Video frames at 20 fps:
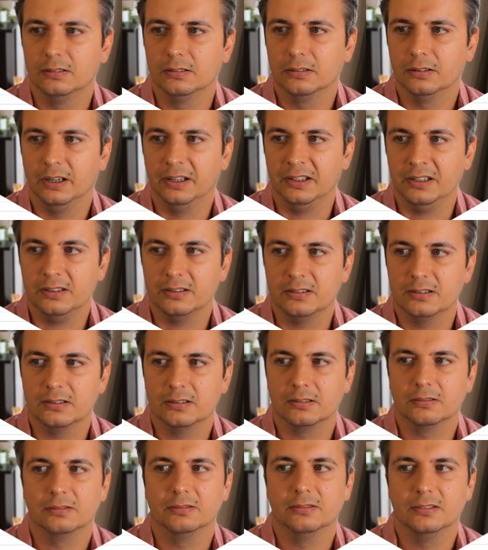in this
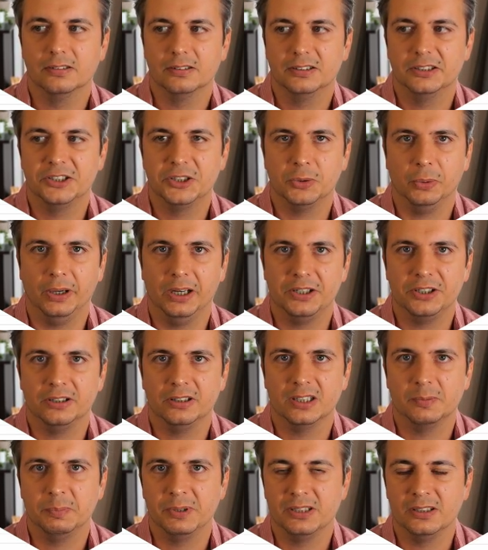situation,
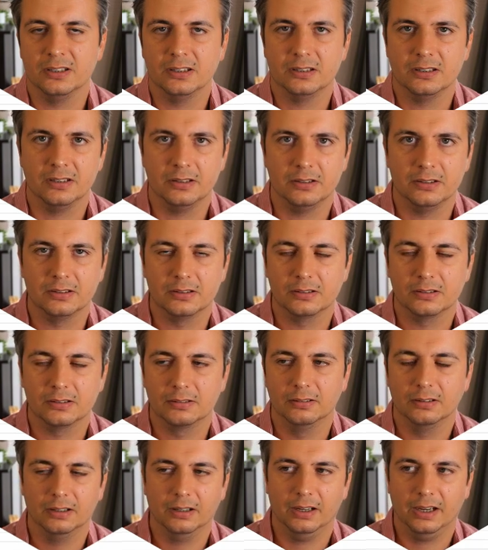this business has
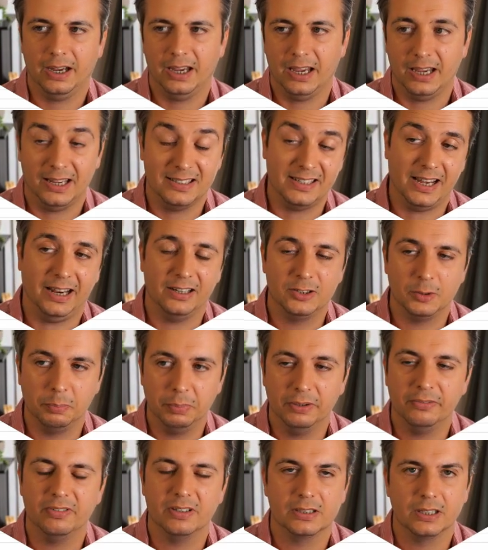had to
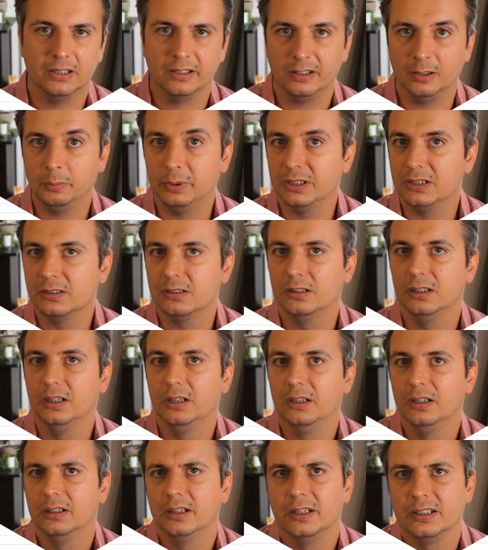pivot a little bit
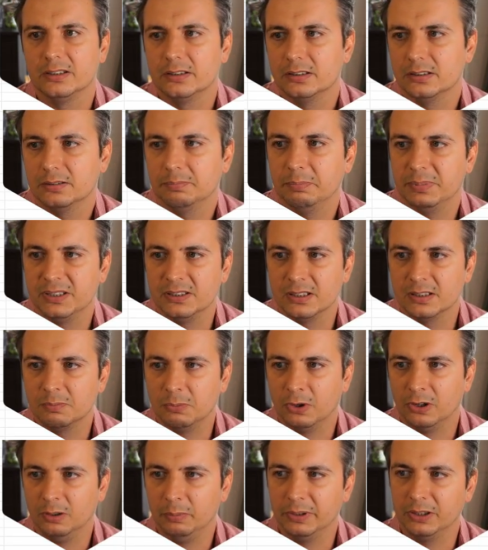its business
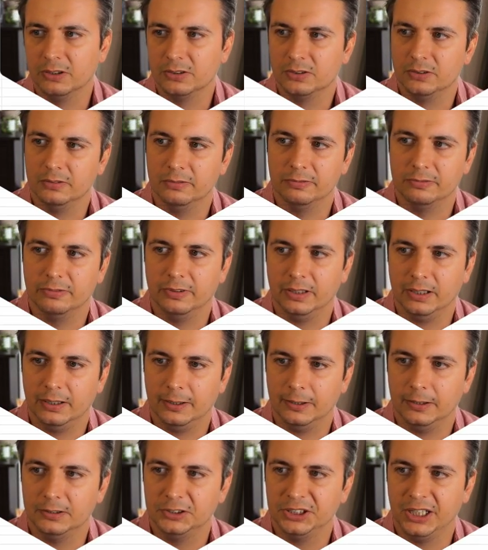model because of
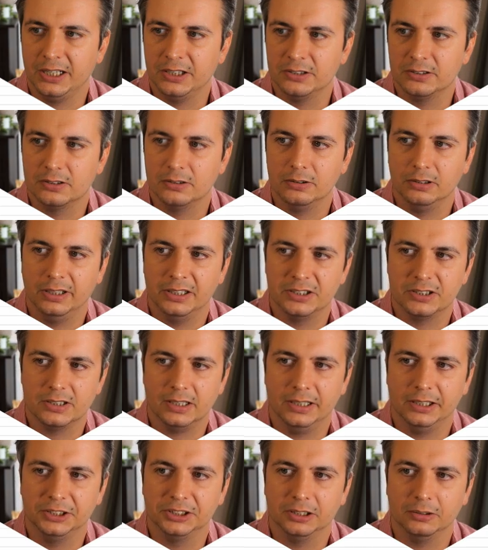changes to
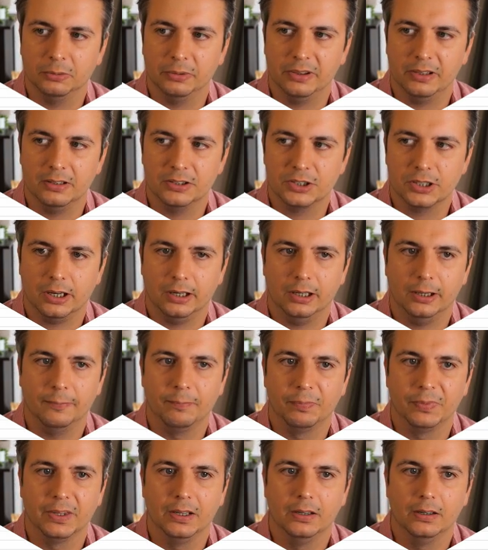legislation within China,
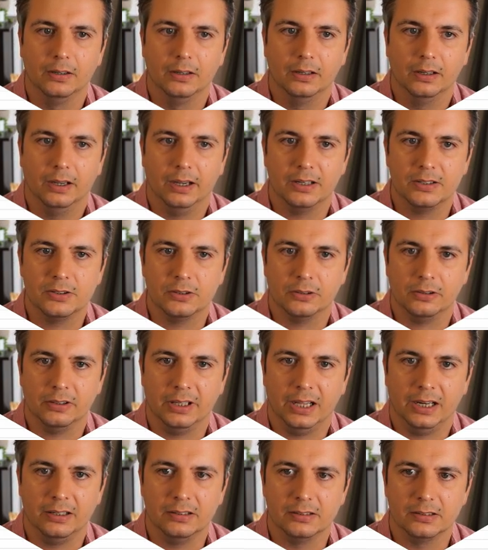and so
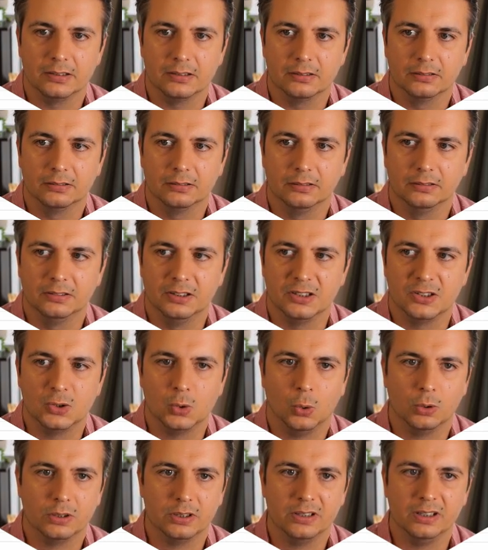that has
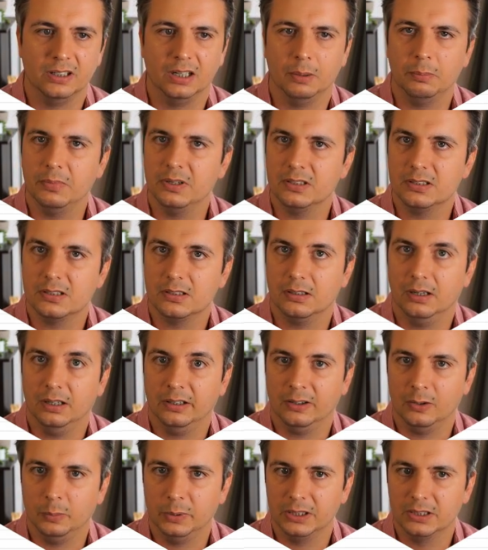distorted the numbers a
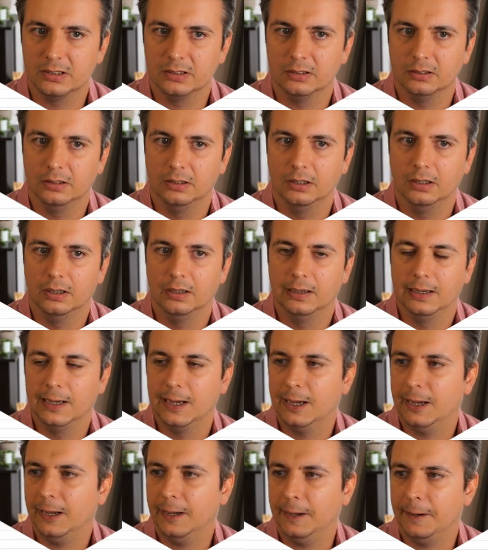little bit.
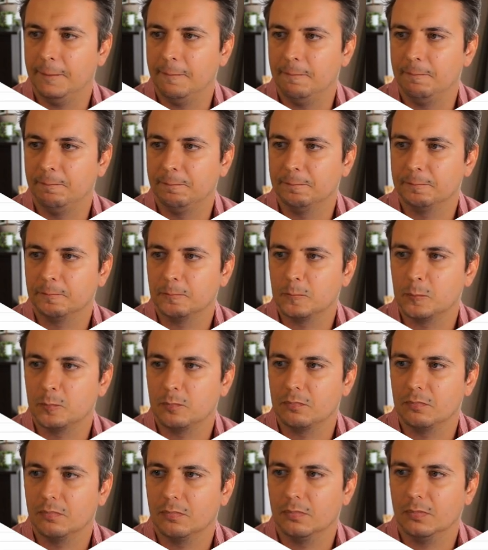
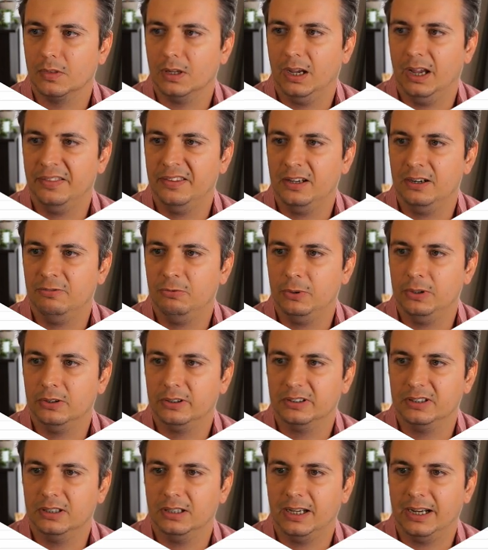And then if we look
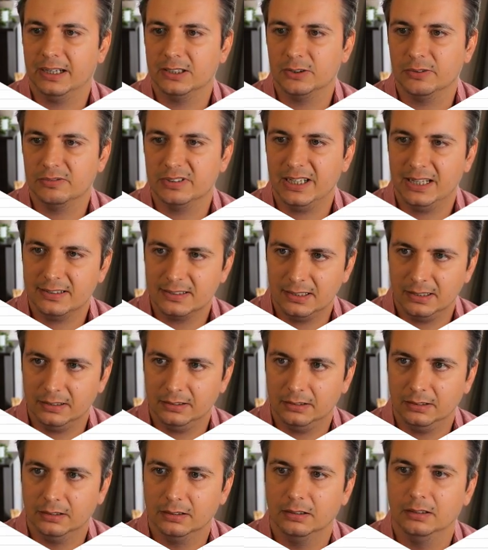at the likes of Tesla,